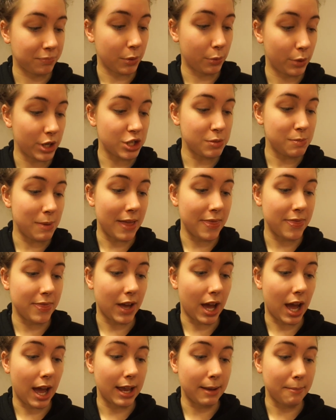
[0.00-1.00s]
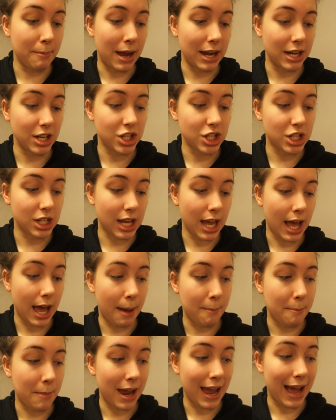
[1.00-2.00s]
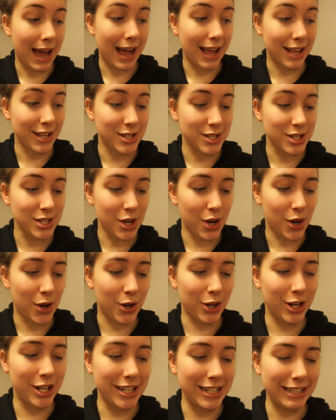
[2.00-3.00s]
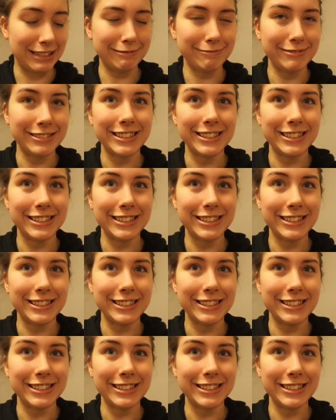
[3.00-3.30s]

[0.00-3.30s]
which meant that I managed to get my hands on,